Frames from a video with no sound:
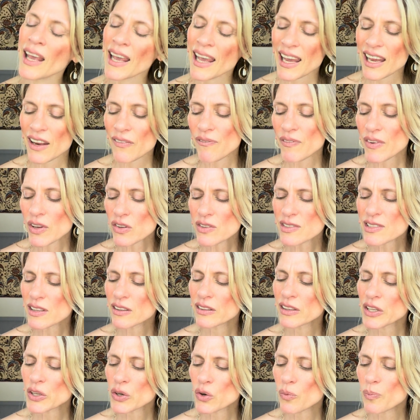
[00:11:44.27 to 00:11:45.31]
It feels a
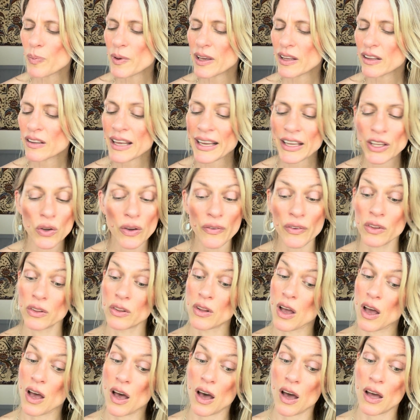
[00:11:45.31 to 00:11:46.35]
little bit like you have a
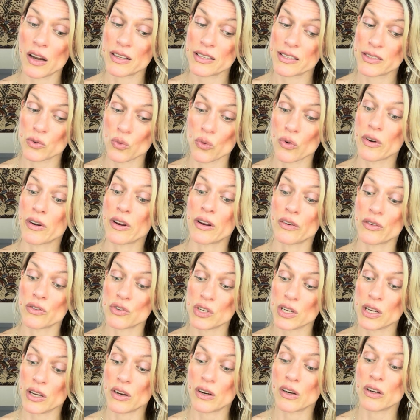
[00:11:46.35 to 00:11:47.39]
lot of sword
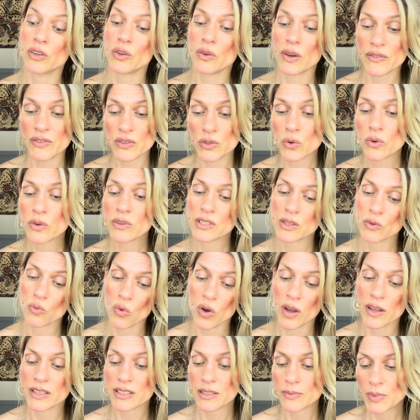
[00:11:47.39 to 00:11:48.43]
energy here. You have swords and
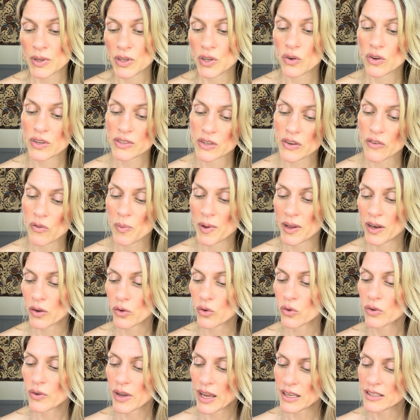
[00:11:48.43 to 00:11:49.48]
wands, but you also have a
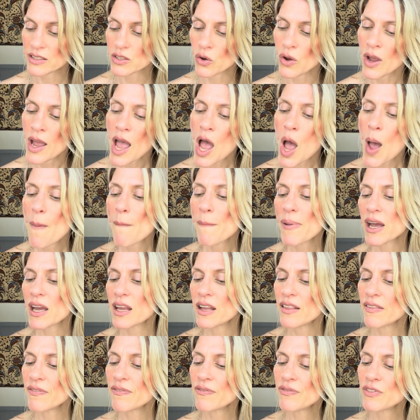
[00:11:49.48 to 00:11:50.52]
pentacle. Okay, so but
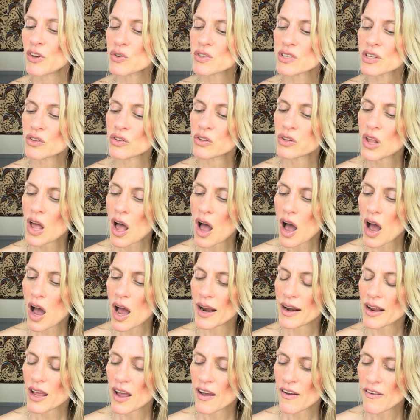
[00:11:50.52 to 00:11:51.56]
there's a
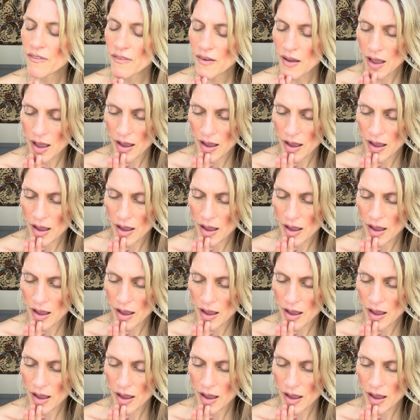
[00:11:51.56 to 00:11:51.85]
lot of